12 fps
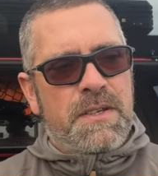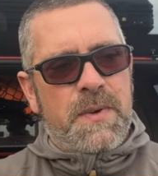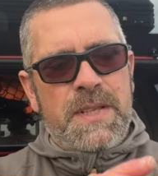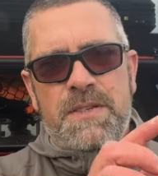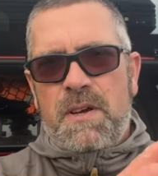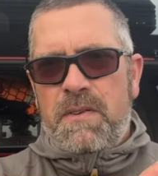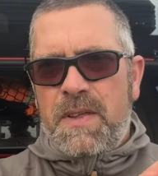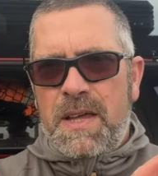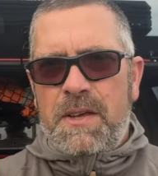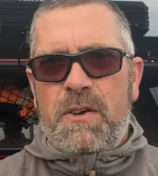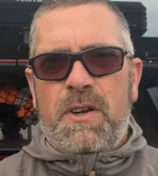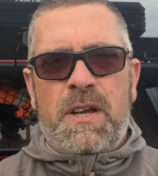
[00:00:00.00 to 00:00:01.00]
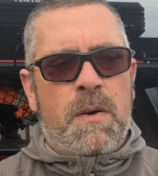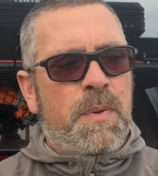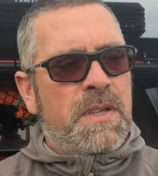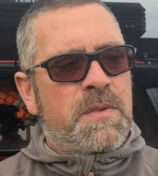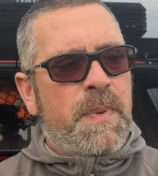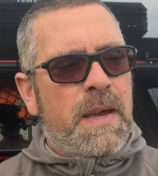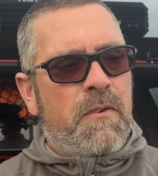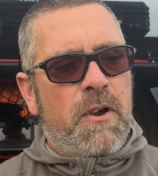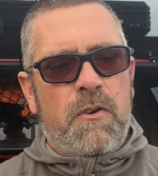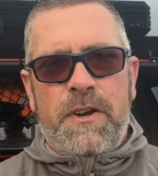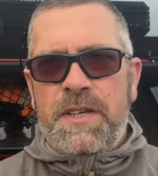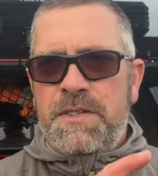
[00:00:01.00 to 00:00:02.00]
So inside of there, you've got a couple of spare
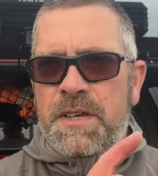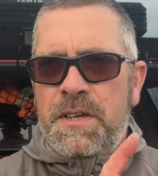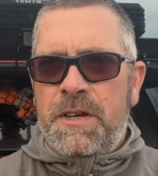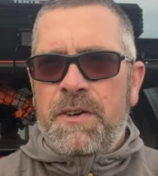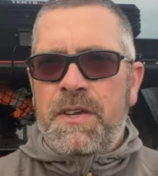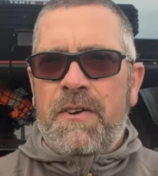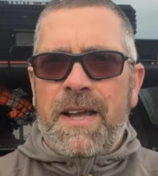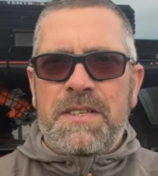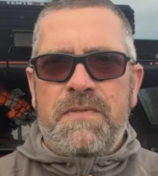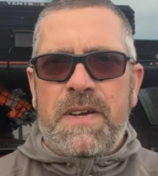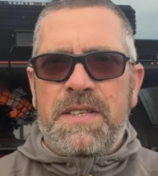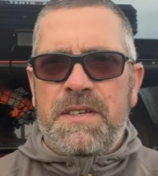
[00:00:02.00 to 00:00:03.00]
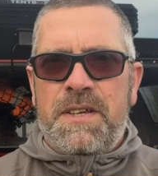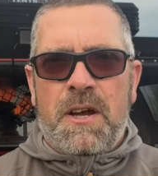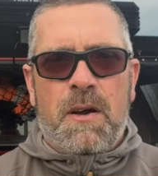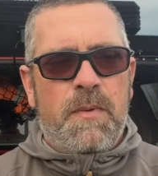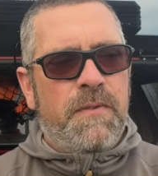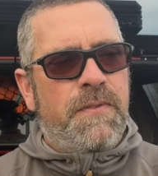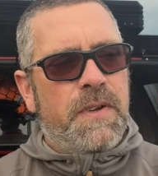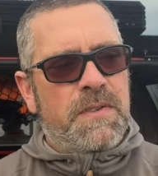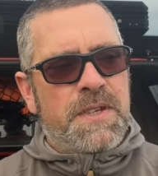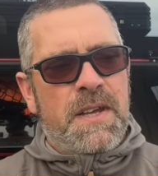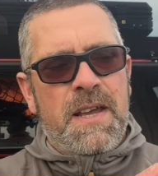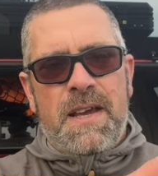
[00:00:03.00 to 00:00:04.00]
O-rings, you've got your activated carbon
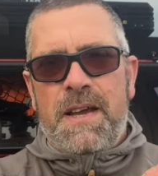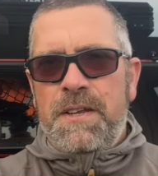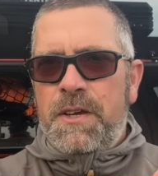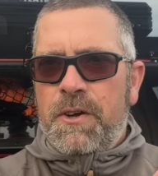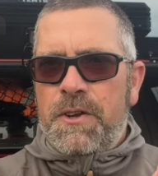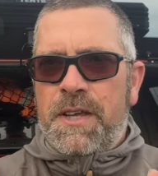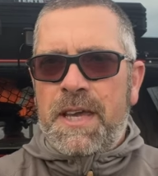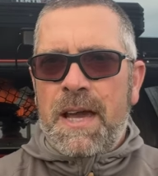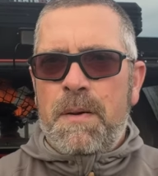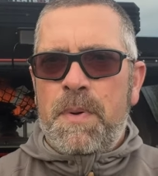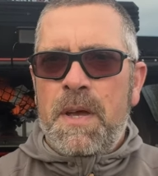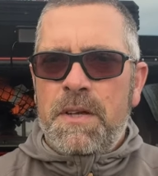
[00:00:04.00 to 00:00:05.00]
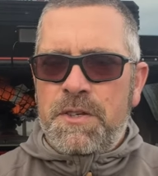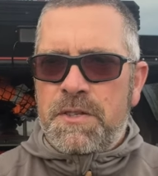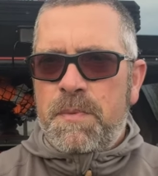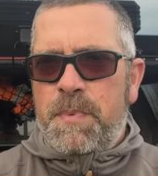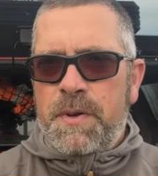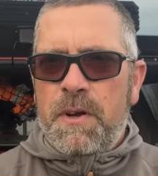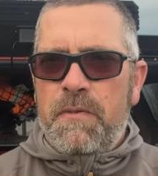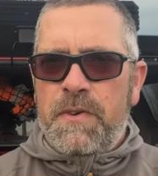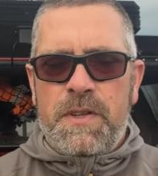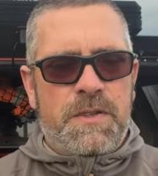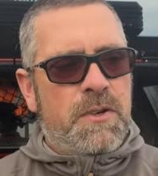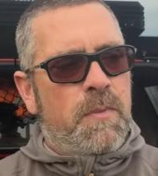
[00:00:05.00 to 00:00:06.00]
filter, and you've got a cap just to put over
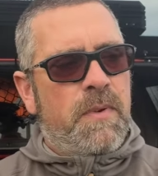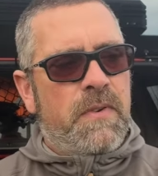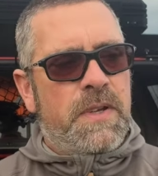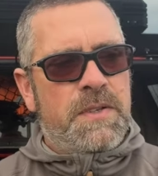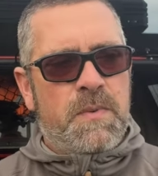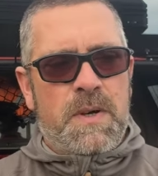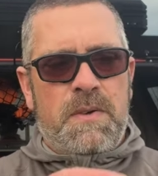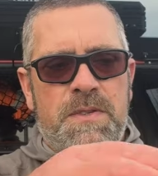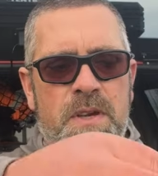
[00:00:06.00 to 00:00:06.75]
the top of it as well.